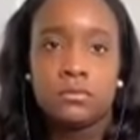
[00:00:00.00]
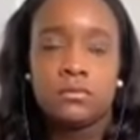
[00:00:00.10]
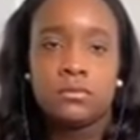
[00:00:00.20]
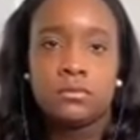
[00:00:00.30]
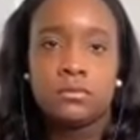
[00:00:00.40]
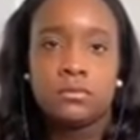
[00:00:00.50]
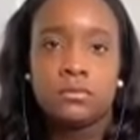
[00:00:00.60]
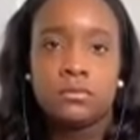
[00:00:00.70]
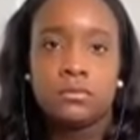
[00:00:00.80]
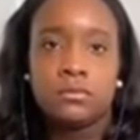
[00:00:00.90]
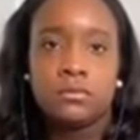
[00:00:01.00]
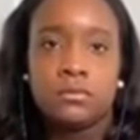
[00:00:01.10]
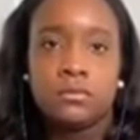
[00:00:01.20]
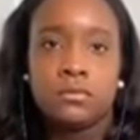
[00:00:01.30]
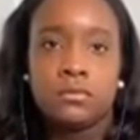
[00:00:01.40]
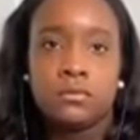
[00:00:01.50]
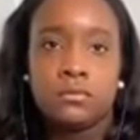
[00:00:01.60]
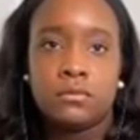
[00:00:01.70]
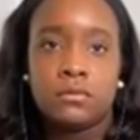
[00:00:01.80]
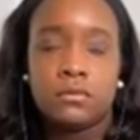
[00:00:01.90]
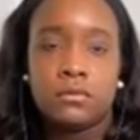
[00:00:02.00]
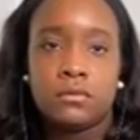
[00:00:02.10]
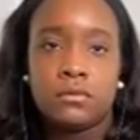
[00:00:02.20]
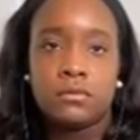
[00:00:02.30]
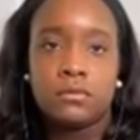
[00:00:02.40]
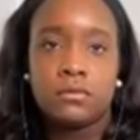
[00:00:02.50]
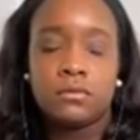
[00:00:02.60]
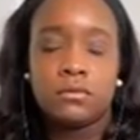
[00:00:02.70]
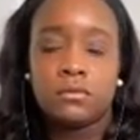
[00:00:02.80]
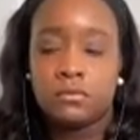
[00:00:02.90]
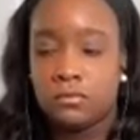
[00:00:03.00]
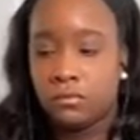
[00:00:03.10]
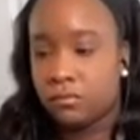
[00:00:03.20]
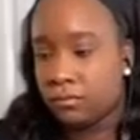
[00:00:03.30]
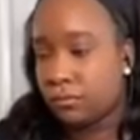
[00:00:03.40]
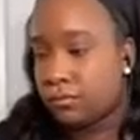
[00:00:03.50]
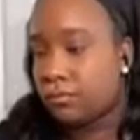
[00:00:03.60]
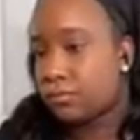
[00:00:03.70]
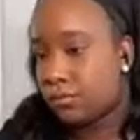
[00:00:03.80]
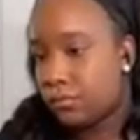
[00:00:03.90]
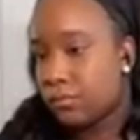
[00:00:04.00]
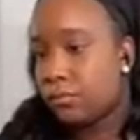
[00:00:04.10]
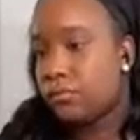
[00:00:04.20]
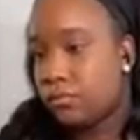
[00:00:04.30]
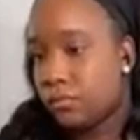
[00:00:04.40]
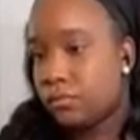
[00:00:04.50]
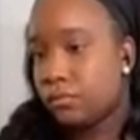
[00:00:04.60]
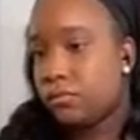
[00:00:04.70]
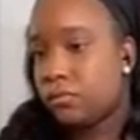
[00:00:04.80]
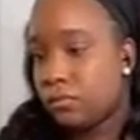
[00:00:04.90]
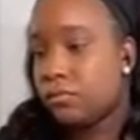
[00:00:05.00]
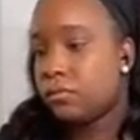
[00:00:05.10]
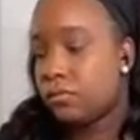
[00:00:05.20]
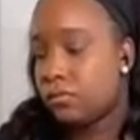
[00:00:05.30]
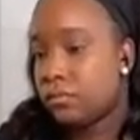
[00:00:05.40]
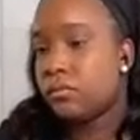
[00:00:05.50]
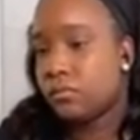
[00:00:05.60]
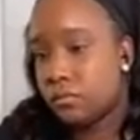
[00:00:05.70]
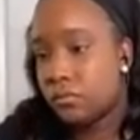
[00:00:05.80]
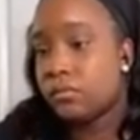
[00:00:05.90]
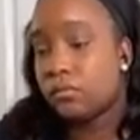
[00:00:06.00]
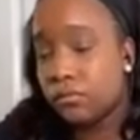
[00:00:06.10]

This person isn't speaking.